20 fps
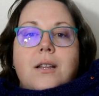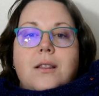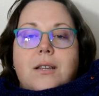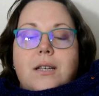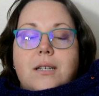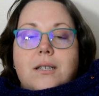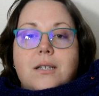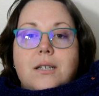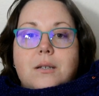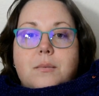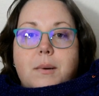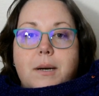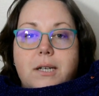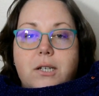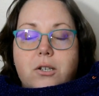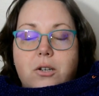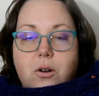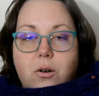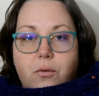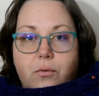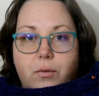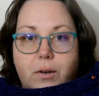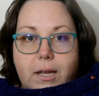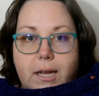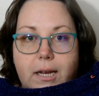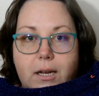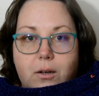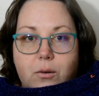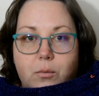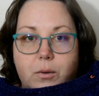This is my
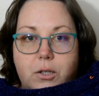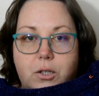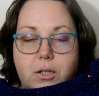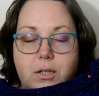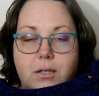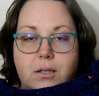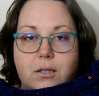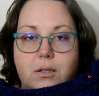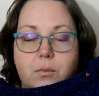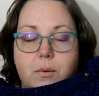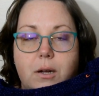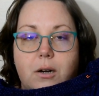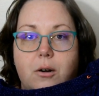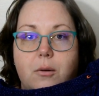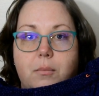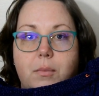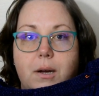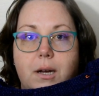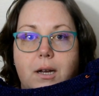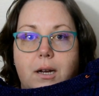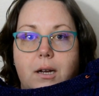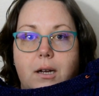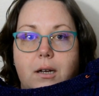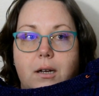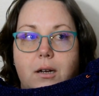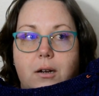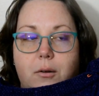snowflake, which is a sweater by